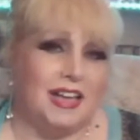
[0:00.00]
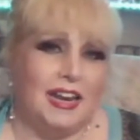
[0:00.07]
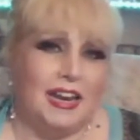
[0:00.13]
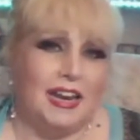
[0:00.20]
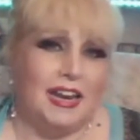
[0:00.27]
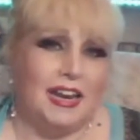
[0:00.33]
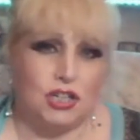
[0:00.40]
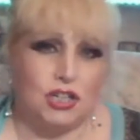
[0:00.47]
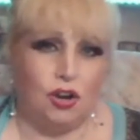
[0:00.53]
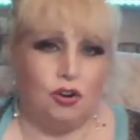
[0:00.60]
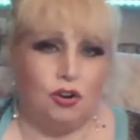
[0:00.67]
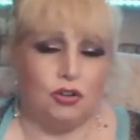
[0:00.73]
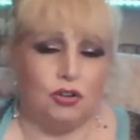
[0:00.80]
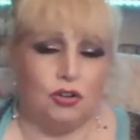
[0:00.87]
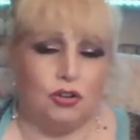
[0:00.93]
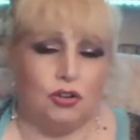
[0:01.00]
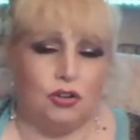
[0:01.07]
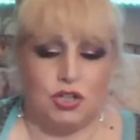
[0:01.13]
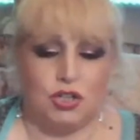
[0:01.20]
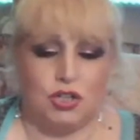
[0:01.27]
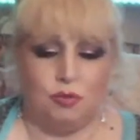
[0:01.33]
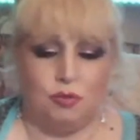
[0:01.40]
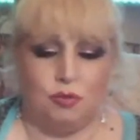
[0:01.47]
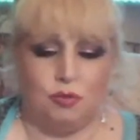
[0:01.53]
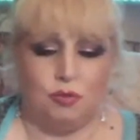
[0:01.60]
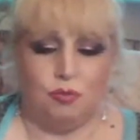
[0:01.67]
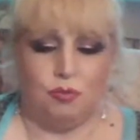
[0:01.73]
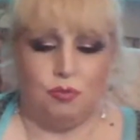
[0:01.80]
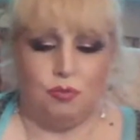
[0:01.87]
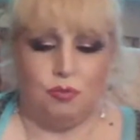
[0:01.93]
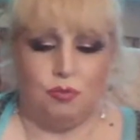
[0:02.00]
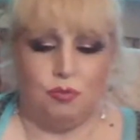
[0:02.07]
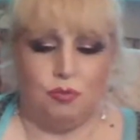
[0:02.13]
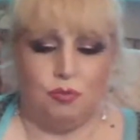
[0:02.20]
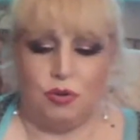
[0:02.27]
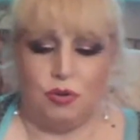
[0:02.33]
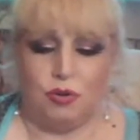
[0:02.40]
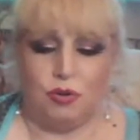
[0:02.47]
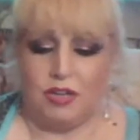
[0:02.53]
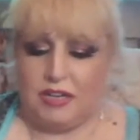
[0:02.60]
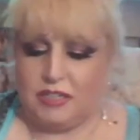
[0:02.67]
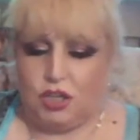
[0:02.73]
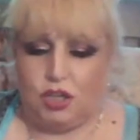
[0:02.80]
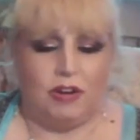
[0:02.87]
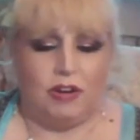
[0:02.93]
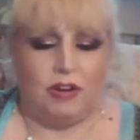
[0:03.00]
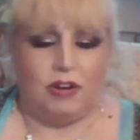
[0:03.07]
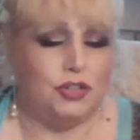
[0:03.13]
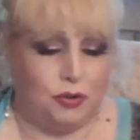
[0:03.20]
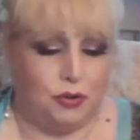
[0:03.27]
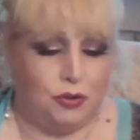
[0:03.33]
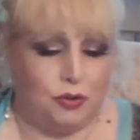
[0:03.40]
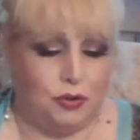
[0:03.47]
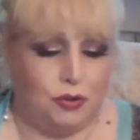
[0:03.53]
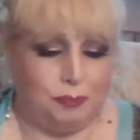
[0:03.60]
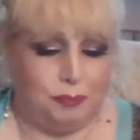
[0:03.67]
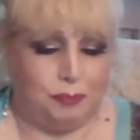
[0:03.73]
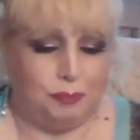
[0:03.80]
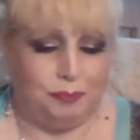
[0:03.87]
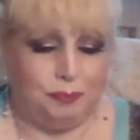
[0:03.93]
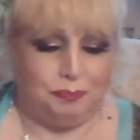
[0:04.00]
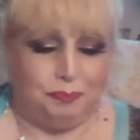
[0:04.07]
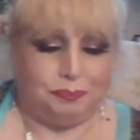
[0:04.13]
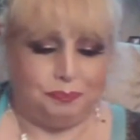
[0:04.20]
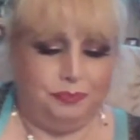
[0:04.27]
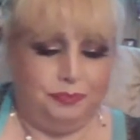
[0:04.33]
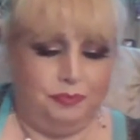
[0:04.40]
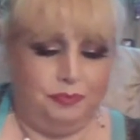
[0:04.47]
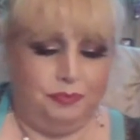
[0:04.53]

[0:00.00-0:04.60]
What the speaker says: later on to do what it is that you really want to do.